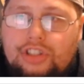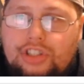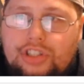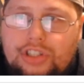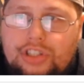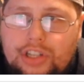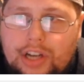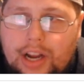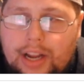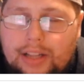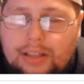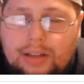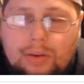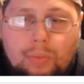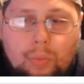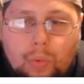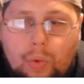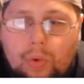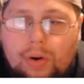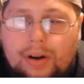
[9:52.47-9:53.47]
Jalen
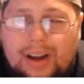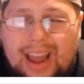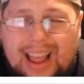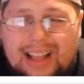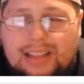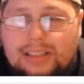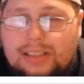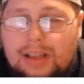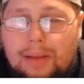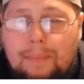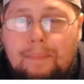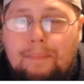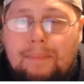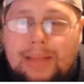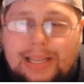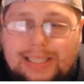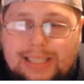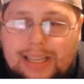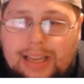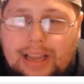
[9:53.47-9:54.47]
Warren ends up
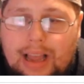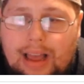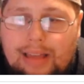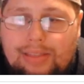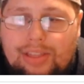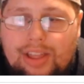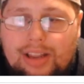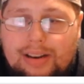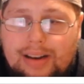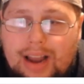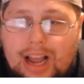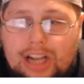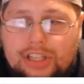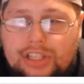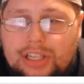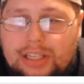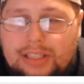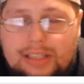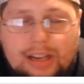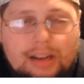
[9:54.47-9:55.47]
missing. I think
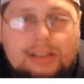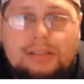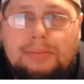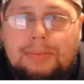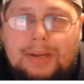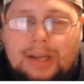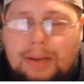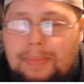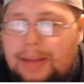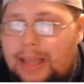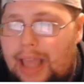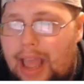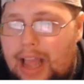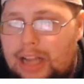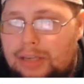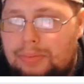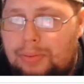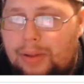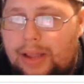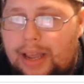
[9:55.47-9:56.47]
Najee does become a
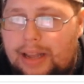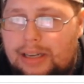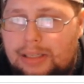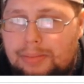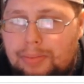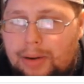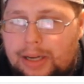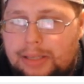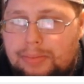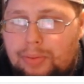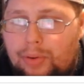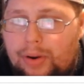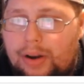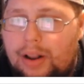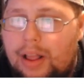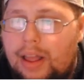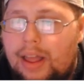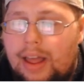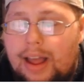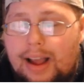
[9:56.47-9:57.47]
cash play at his price point
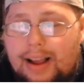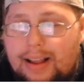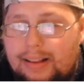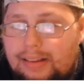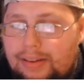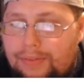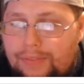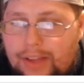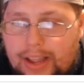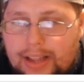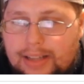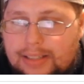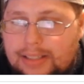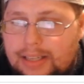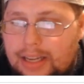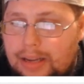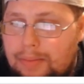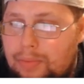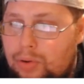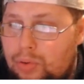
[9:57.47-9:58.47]
against a Vegas
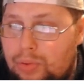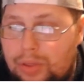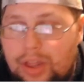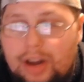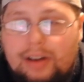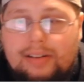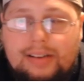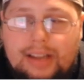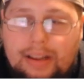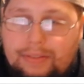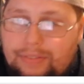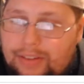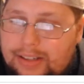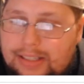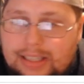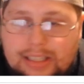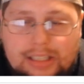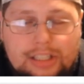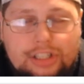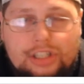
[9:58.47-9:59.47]
team who their defense
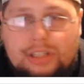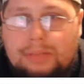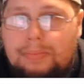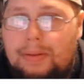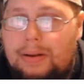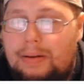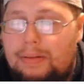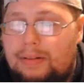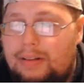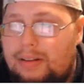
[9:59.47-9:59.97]
has just been